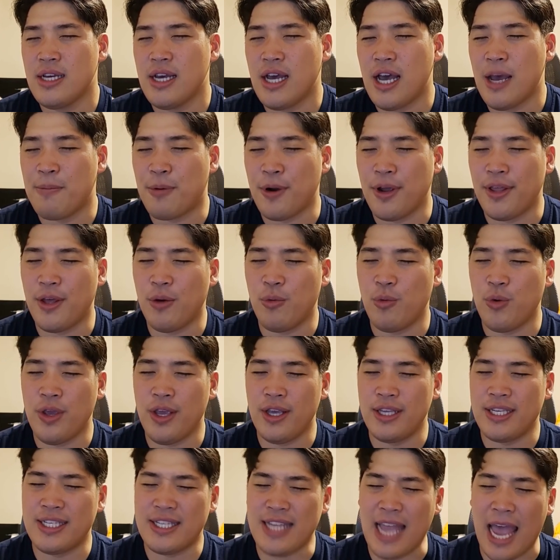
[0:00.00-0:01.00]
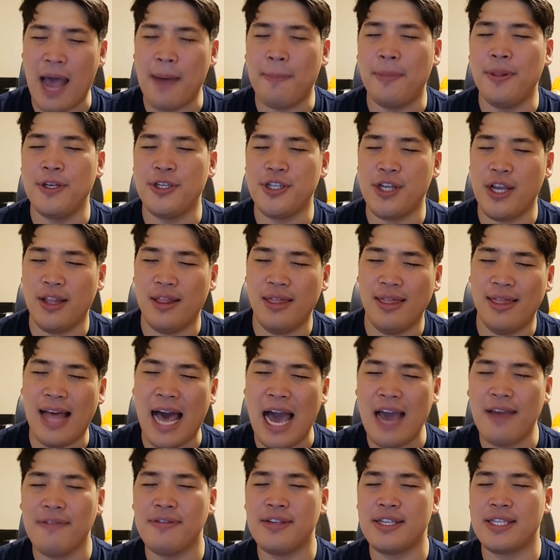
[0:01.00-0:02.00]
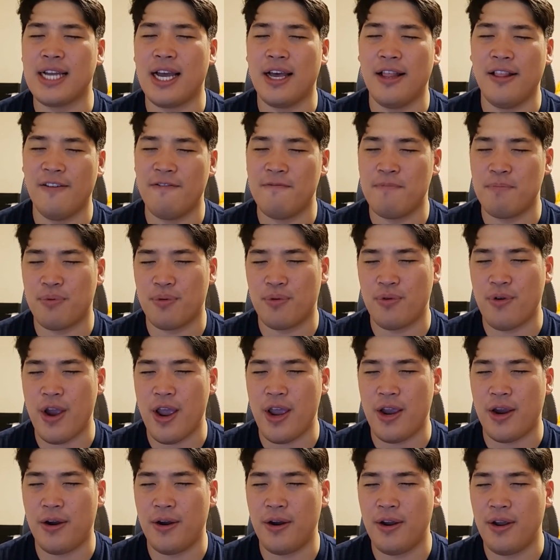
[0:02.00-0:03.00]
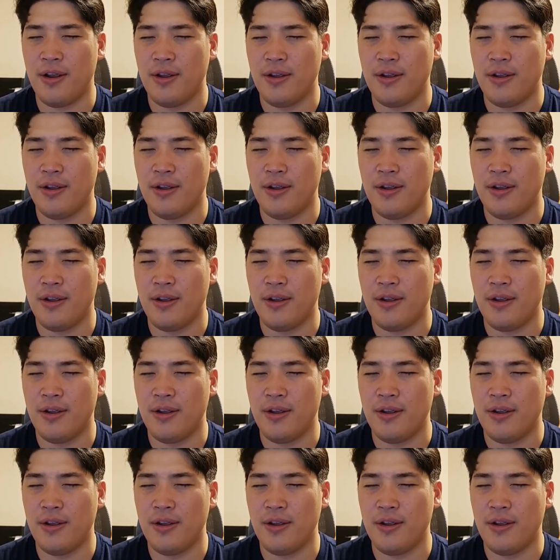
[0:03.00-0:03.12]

I pray that we establish a lifestyle of prayer,